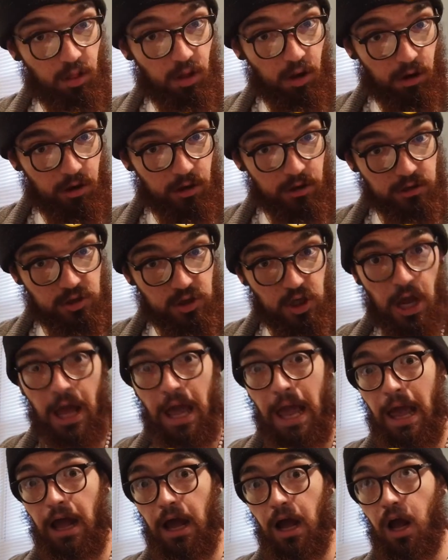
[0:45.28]
large
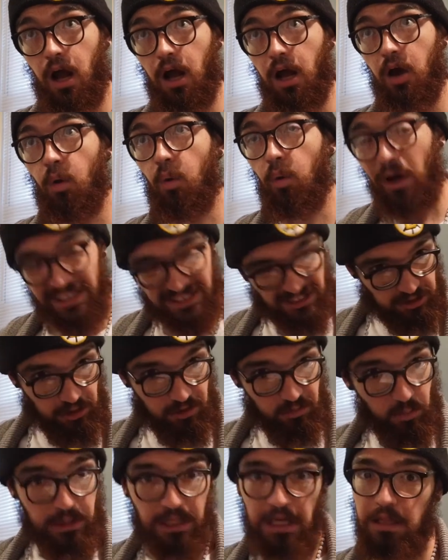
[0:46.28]

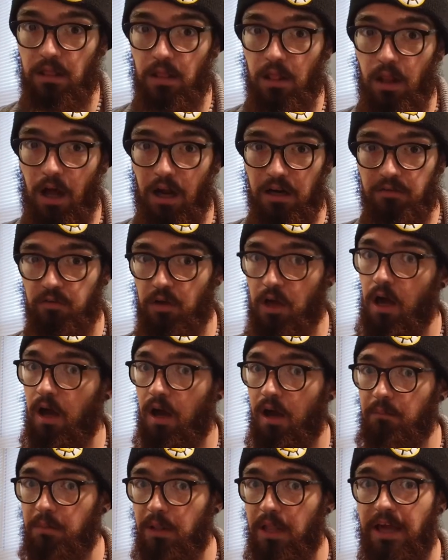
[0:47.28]
question with a lot of
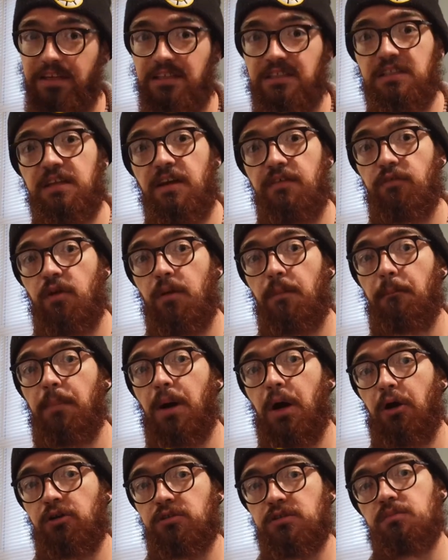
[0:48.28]
complex different
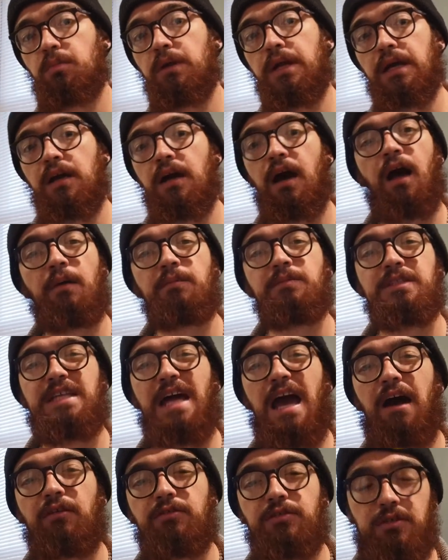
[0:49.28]
parts, but it comes
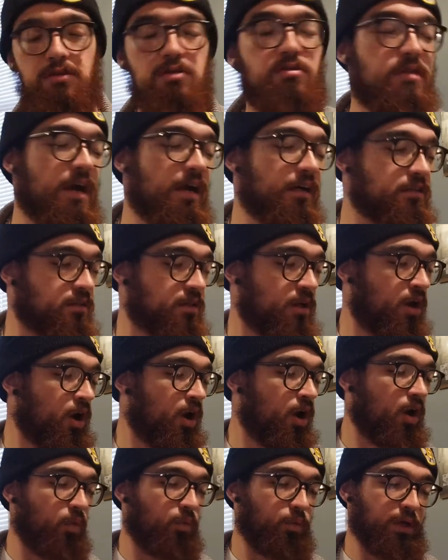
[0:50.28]
down to this.
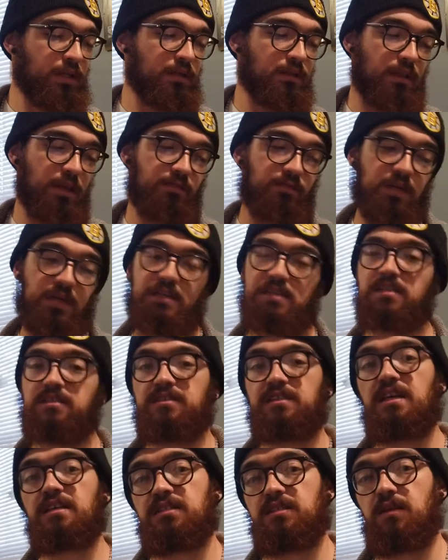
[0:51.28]
We live in a
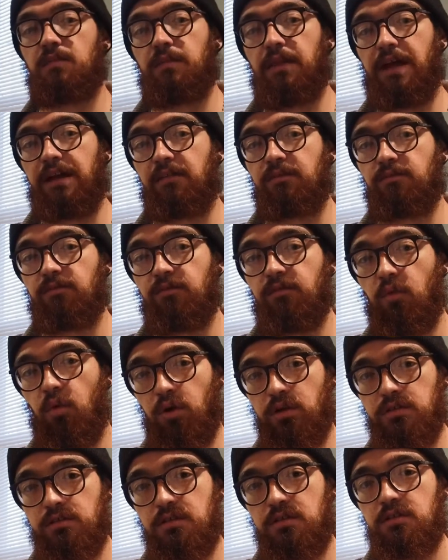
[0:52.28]
system that
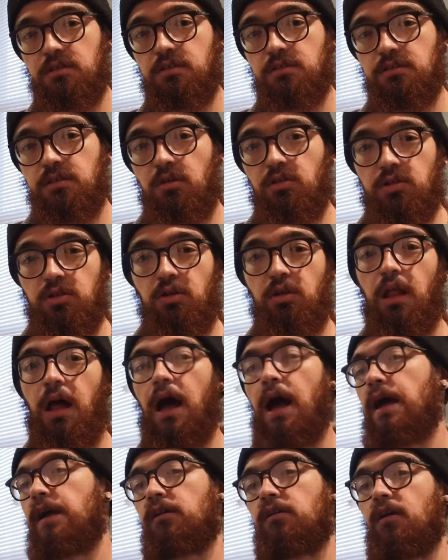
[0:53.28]
enforces social
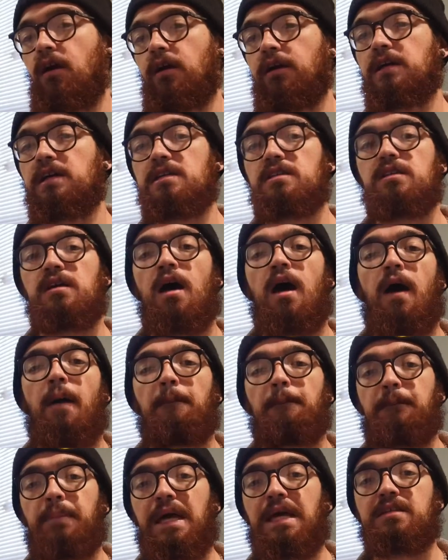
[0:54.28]
hierarchies
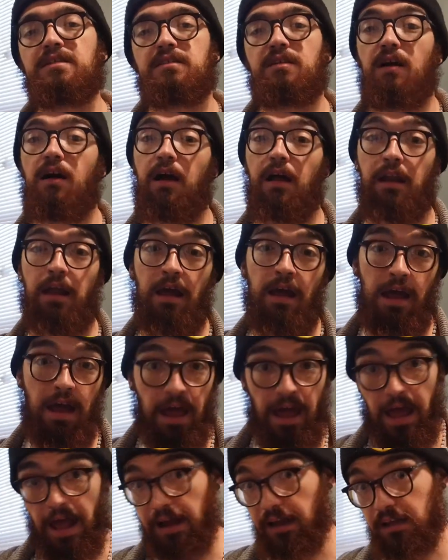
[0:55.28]
based on
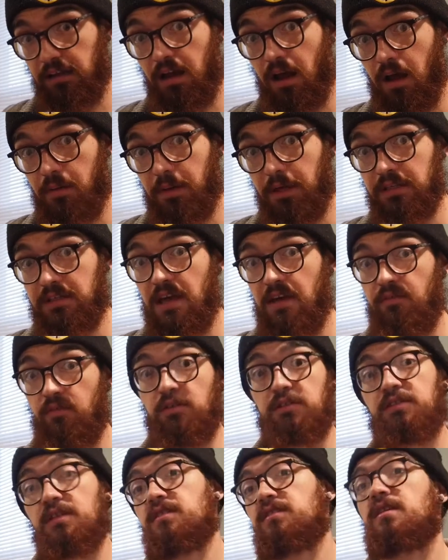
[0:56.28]
economic
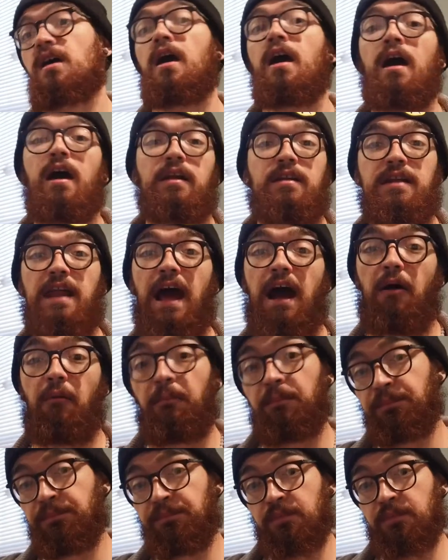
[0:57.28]
differences. Now,